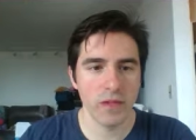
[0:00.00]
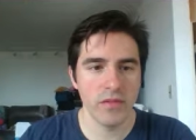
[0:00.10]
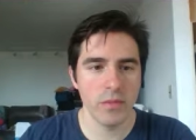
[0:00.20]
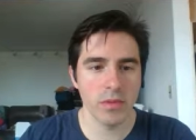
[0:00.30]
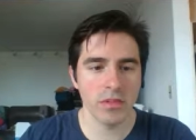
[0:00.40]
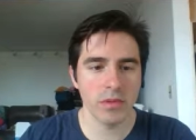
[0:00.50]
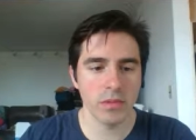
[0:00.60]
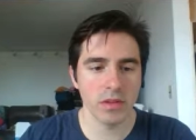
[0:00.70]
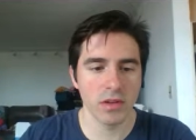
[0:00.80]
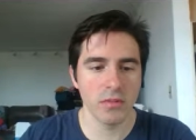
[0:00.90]
If you play
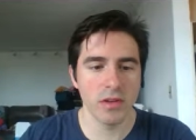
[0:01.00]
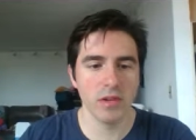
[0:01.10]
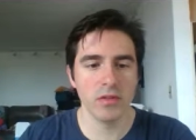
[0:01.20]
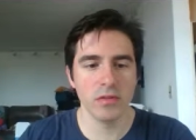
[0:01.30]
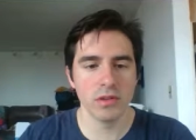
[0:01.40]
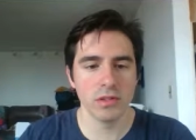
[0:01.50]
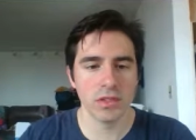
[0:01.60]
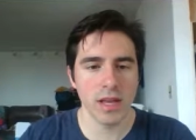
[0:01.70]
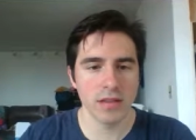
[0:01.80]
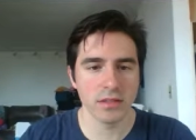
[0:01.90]
something like queen e2, I'll just
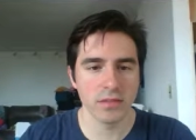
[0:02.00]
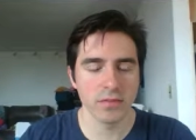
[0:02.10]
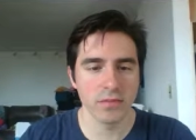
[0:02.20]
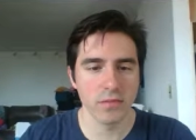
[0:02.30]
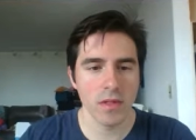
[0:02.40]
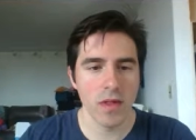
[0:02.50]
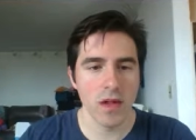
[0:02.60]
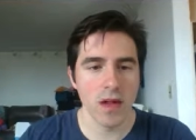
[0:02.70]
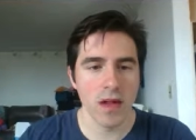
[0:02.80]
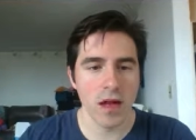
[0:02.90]
castle.
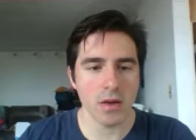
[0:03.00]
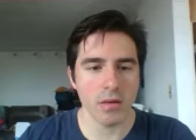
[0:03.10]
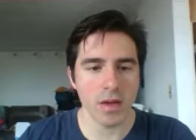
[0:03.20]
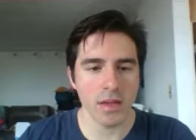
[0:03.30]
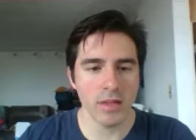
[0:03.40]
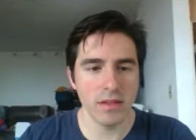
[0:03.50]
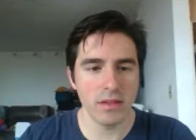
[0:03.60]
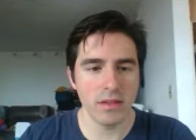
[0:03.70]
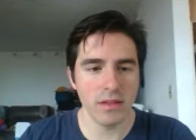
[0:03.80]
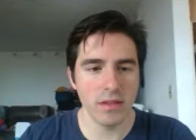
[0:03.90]
Okay,
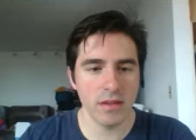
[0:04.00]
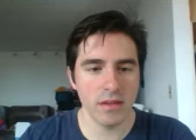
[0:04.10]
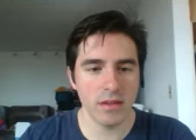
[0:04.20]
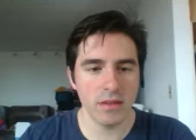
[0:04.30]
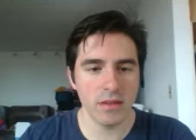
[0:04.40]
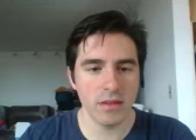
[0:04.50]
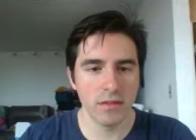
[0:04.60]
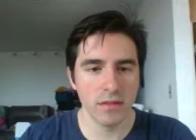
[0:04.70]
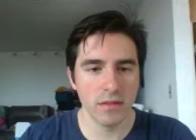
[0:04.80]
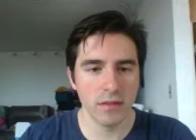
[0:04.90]
this
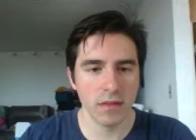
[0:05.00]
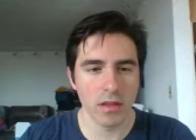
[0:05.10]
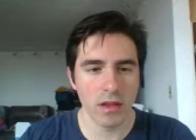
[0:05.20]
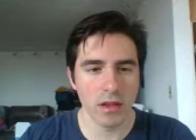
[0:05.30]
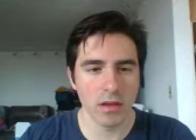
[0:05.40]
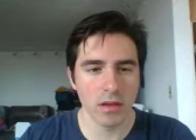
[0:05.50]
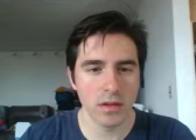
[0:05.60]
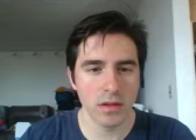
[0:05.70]
is another line.